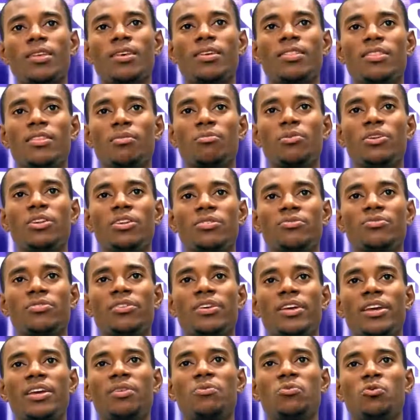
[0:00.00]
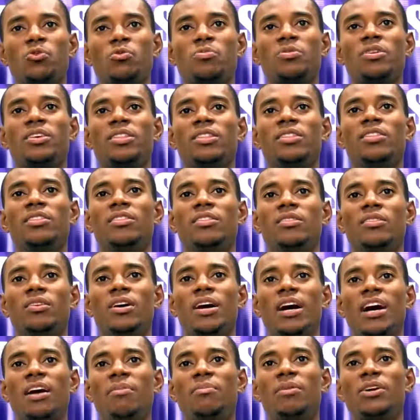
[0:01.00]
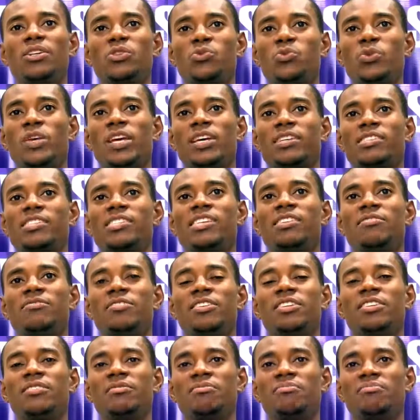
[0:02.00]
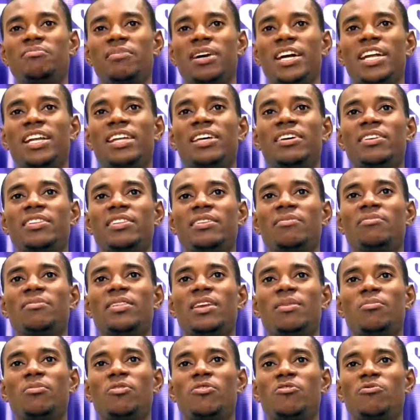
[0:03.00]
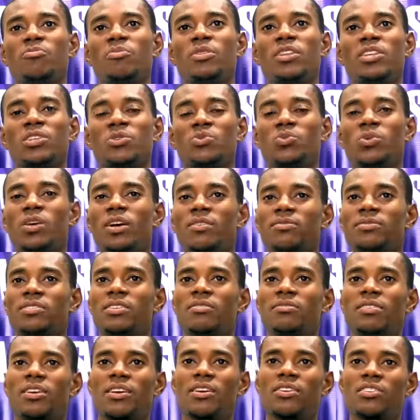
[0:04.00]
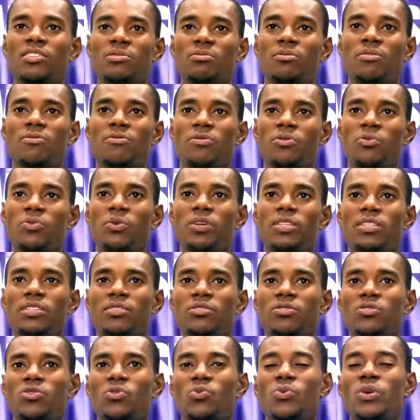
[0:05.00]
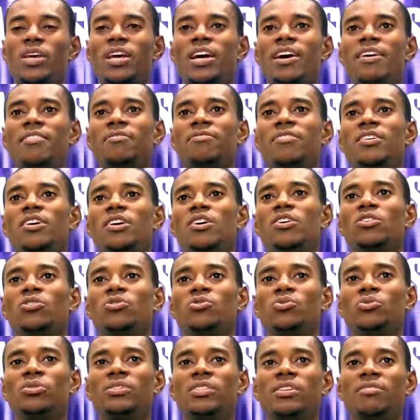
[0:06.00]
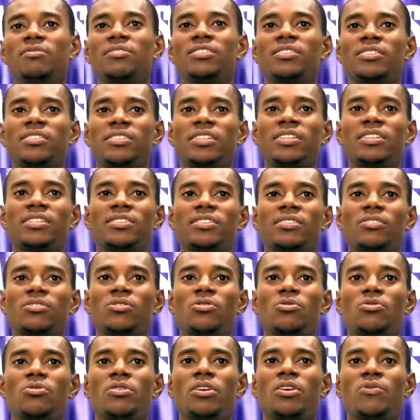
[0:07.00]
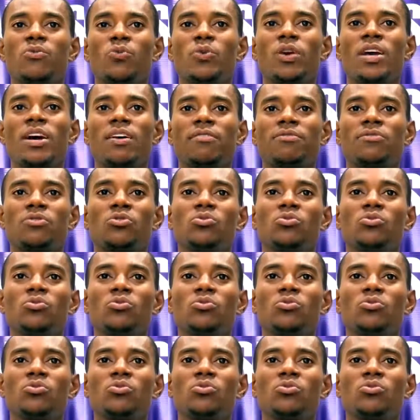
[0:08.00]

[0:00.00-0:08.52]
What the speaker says: the monetary gain will be how much we are saving by the number of minutes we have saved the customer from waiting. So we have 276. So if we have